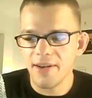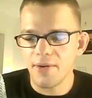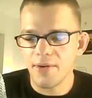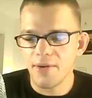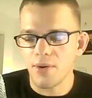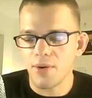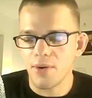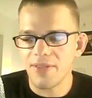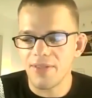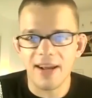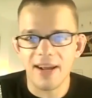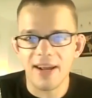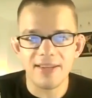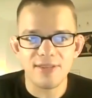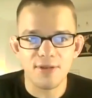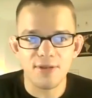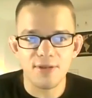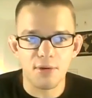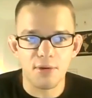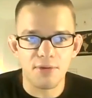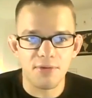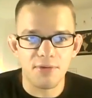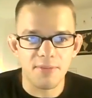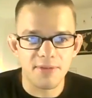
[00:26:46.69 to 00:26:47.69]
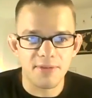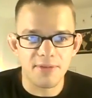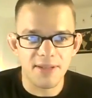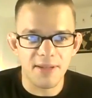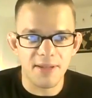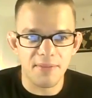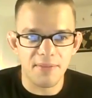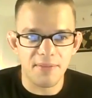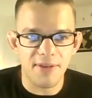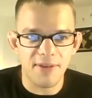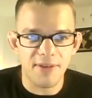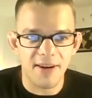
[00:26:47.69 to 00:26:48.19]
one that I stole from
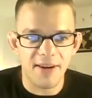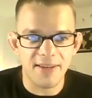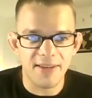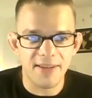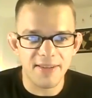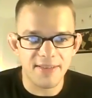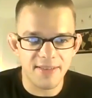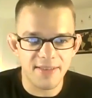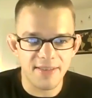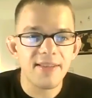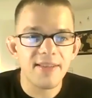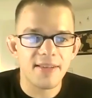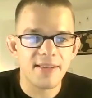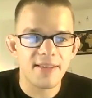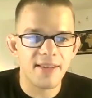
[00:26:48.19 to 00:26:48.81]
Tim Ferriss,